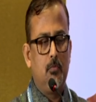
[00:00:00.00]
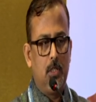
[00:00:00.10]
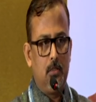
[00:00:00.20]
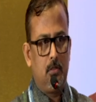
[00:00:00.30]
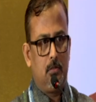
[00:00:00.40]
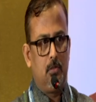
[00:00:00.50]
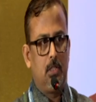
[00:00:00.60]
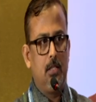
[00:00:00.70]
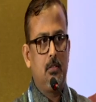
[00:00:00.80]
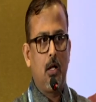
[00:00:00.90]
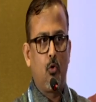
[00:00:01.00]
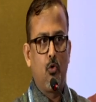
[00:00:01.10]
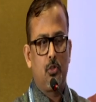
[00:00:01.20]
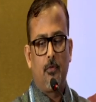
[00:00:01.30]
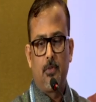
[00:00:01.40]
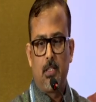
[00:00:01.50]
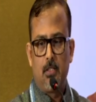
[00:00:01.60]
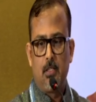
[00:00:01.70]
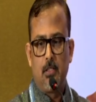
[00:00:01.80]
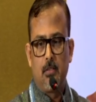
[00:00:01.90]
means change the course of the
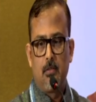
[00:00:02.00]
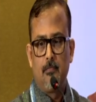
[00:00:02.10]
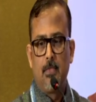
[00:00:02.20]
disease.